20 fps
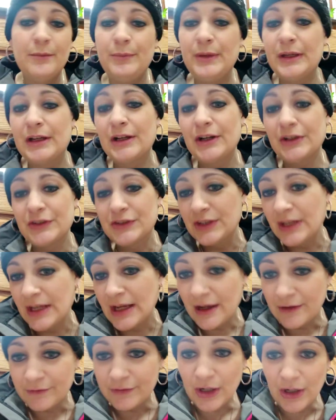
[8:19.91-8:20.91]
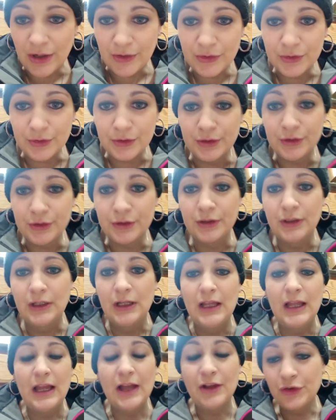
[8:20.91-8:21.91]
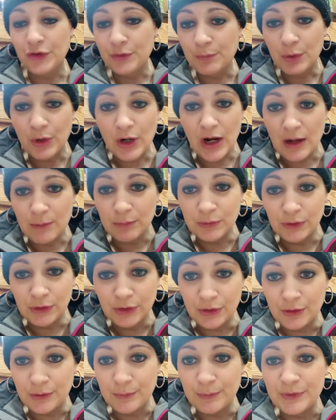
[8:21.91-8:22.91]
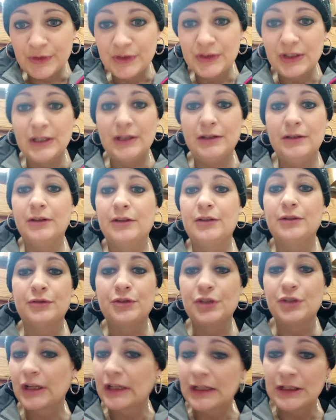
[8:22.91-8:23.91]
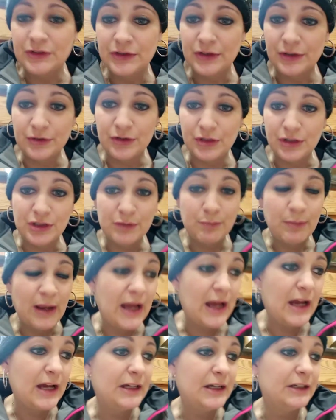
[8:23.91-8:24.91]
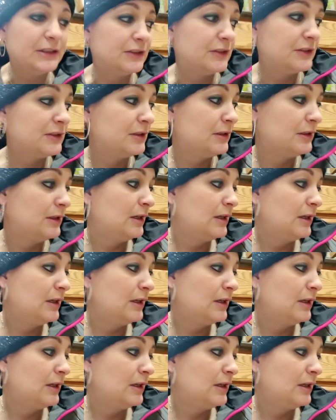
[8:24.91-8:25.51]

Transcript: because they have other health problems and their chickens are just pets.